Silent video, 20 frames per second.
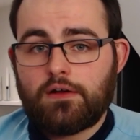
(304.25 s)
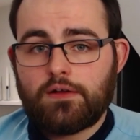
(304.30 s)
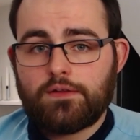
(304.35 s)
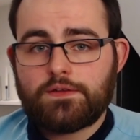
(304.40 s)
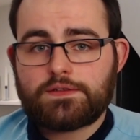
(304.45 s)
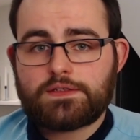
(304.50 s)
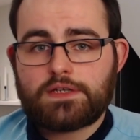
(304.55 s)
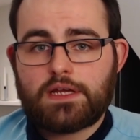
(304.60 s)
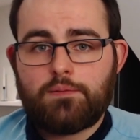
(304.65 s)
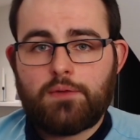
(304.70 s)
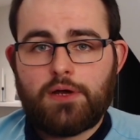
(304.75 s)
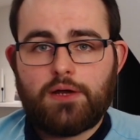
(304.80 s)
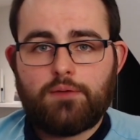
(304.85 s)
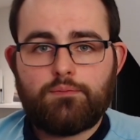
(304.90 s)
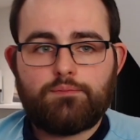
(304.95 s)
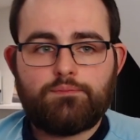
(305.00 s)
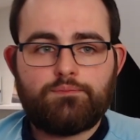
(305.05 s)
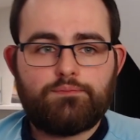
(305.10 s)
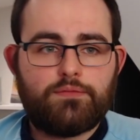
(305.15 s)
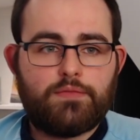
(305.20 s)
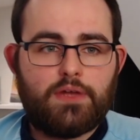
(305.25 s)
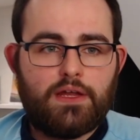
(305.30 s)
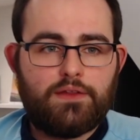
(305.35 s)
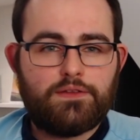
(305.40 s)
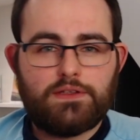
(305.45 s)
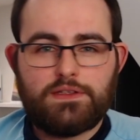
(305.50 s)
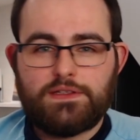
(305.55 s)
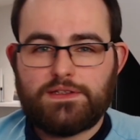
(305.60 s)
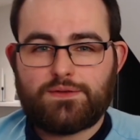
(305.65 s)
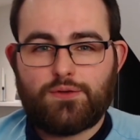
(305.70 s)
that's come up. I
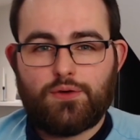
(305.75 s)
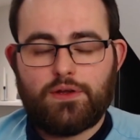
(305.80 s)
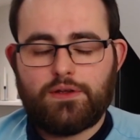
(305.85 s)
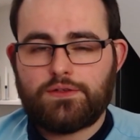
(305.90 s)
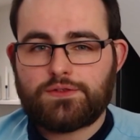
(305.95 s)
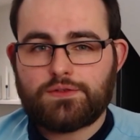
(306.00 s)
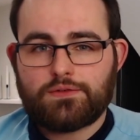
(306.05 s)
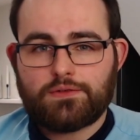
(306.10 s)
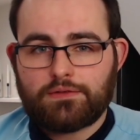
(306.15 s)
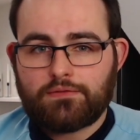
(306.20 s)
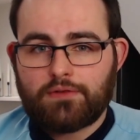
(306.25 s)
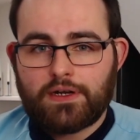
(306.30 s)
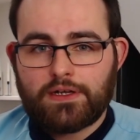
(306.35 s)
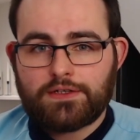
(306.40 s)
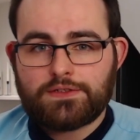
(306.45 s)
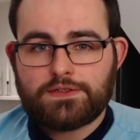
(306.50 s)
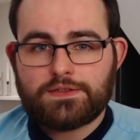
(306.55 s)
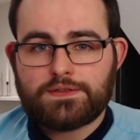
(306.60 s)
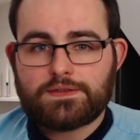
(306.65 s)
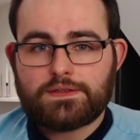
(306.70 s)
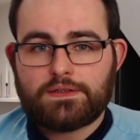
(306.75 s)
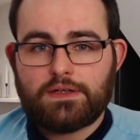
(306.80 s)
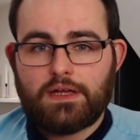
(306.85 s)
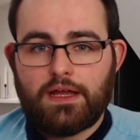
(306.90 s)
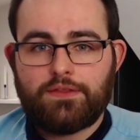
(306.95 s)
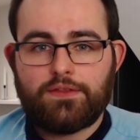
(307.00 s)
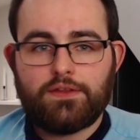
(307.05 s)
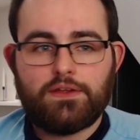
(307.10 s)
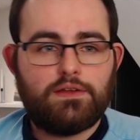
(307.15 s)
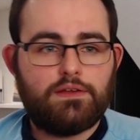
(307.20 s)
think he's quite enjoying Rangers. I
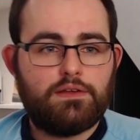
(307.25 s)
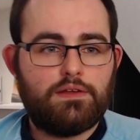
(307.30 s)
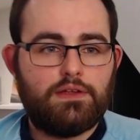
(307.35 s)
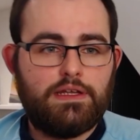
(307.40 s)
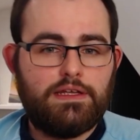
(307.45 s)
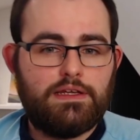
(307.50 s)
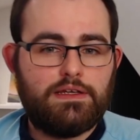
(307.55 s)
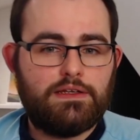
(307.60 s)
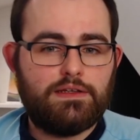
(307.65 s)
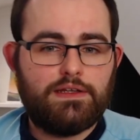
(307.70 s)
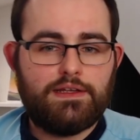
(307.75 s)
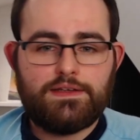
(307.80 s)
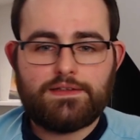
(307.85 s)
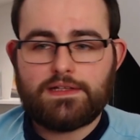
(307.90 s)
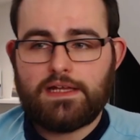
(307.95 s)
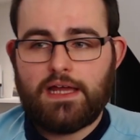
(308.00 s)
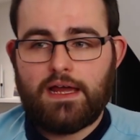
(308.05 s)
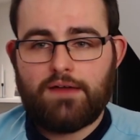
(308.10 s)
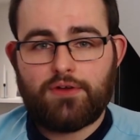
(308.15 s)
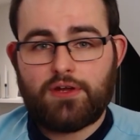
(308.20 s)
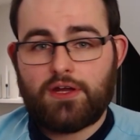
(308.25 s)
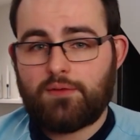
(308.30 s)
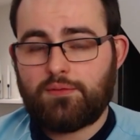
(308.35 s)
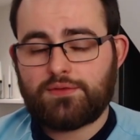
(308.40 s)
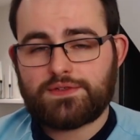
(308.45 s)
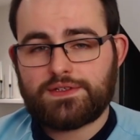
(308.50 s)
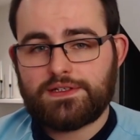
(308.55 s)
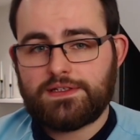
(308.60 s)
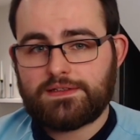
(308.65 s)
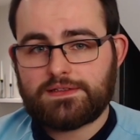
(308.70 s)
think he could easily have a couple
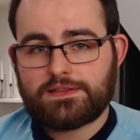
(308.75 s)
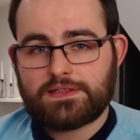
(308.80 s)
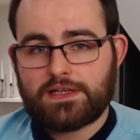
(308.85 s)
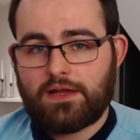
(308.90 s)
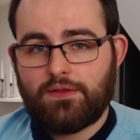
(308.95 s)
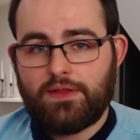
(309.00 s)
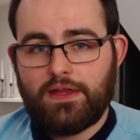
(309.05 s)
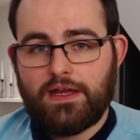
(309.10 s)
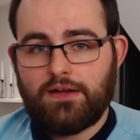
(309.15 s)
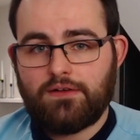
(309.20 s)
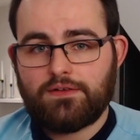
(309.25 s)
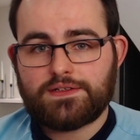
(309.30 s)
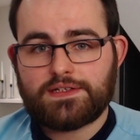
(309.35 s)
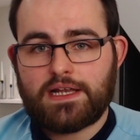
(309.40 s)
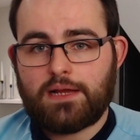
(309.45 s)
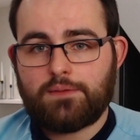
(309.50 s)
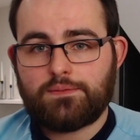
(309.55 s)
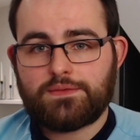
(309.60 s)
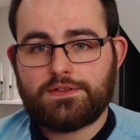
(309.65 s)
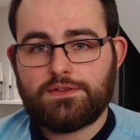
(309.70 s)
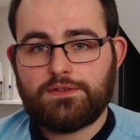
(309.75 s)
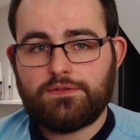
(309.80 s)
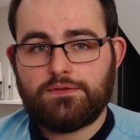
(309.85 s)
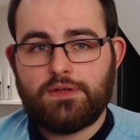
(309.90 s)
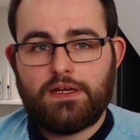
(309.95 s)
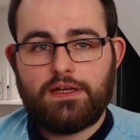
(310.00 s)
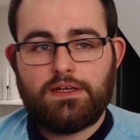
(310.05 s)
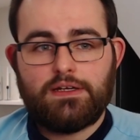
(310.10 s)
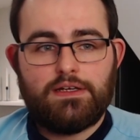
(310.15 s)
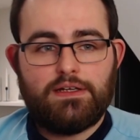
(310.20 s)
seasons out there as an absolute
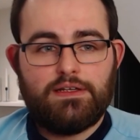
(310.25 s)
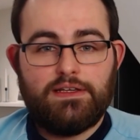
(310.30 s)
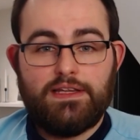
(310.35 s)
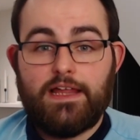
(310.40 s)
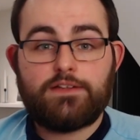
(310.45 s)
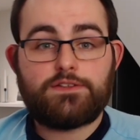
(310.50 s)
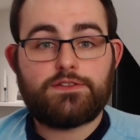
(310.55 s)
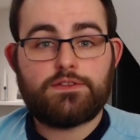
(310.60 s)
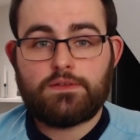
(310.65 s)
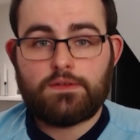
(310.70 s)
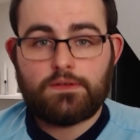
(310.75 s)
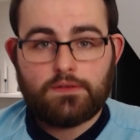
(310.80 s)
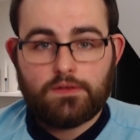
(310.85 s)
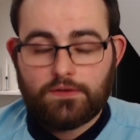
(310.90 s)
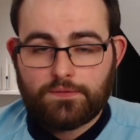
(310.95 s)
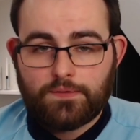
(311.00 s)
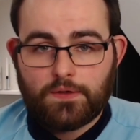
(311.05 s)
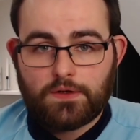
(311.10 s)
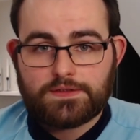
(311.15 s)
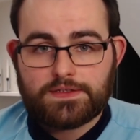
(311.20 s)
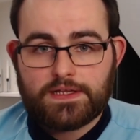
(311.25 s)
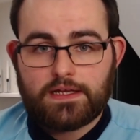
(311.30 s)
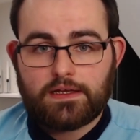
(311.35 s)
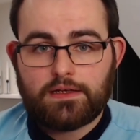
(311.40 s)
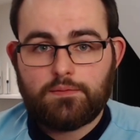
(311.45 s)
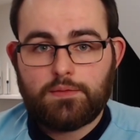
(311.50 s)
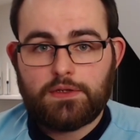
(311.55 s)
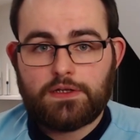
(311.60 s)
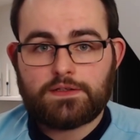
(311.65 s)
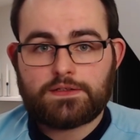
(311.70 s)
legend as far as they're going to
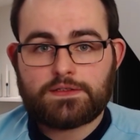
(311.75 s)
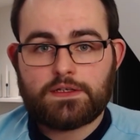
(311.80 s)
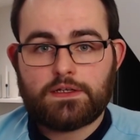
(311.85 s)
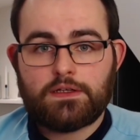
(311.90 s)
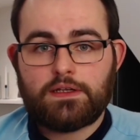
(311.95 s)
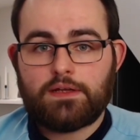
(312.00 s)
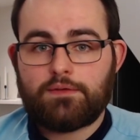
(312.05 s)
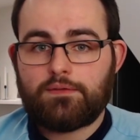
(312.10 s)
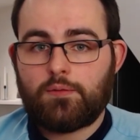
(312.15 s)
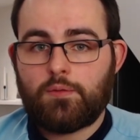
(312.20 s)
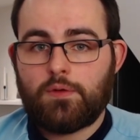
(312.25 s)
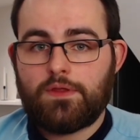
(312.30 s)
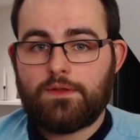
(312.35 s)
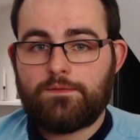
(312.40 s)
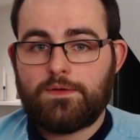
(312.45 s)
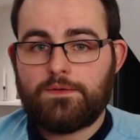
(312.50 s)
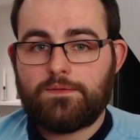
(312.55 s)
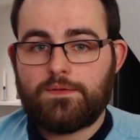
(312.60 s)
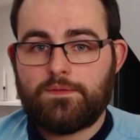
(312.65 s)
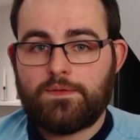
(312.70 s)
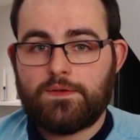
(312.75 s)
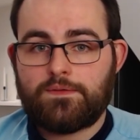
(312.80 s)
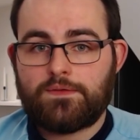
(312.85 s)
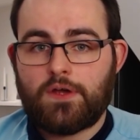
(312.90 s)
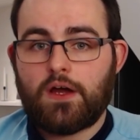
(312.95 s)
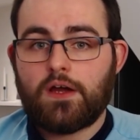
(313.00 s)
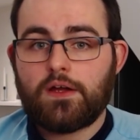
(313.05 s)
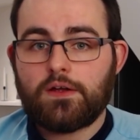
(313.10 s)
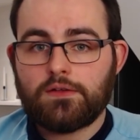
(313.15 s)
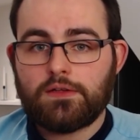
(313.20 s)
be concerned, having won the 55th
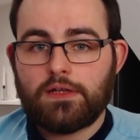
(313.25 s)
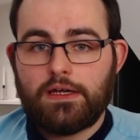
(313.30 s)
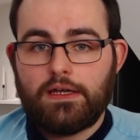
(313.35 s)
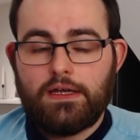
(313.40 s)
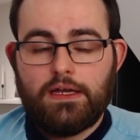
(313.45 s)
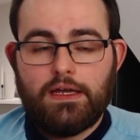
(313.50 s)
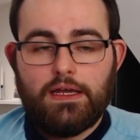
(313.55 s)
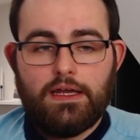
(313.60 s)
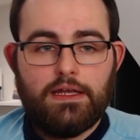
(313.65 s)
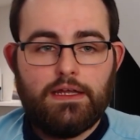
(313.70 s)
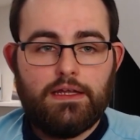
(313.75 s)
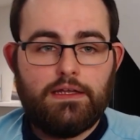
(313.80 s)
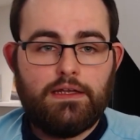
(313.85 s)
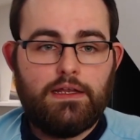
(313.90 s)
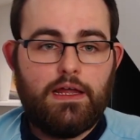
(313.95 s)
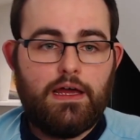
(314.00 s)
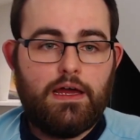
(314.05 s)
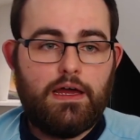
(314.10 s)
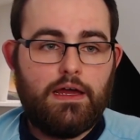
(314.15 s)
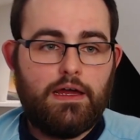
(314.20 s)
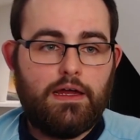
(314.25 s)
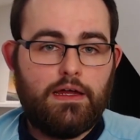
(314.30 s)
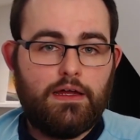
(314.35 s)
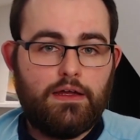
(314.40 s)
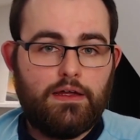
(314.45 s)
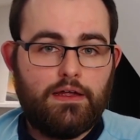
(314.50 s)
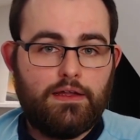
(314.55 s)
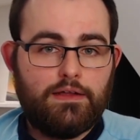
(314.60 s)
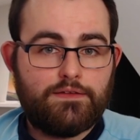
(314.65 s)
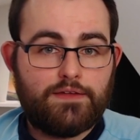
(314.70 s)
title in
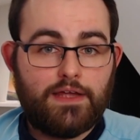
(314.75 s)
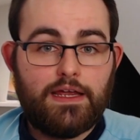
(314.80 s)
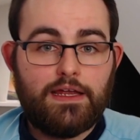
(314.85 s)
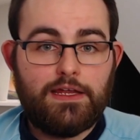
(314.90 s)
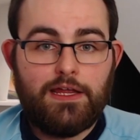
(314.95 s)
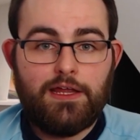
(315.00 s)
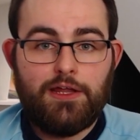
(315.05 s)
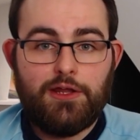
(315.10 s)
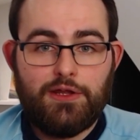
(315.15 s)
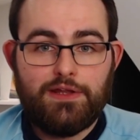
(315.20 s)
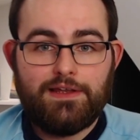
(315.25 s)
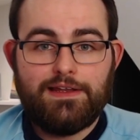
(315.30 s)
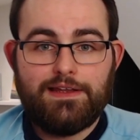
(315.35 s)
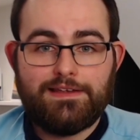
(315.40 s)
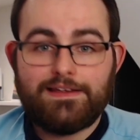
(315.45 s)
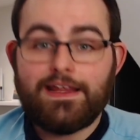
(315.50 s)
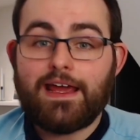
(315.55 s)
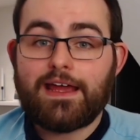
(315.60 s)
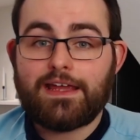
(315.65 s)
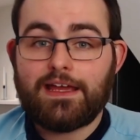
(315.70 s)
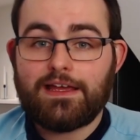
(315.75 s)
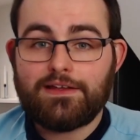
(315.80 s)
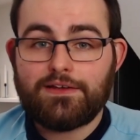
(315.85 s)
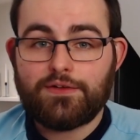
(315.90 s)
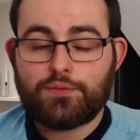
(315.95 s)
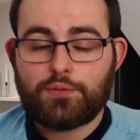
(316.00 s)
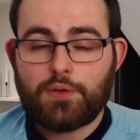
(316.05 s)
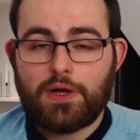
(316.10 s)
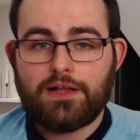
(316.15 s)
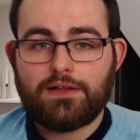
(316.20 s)
in a decade as
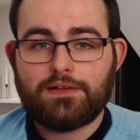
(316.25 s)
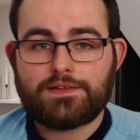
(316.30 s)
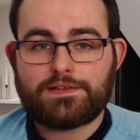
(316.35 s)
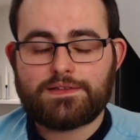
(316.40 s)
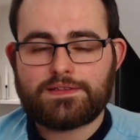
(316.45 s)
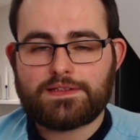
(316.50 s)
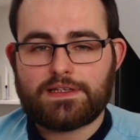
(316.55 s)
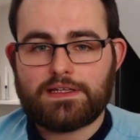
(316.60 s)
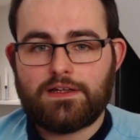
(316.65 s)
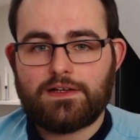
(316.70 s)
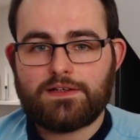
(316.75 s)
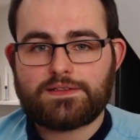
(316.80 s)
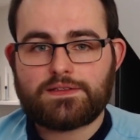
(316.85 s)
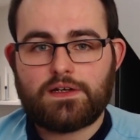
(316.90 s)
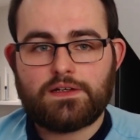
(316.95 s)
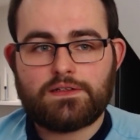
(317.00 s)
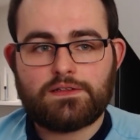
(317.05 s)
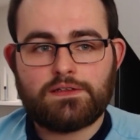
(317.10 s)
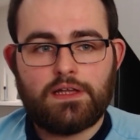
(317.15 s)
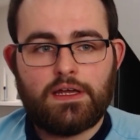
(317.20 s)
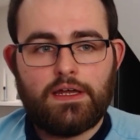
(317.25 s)
well since their last title.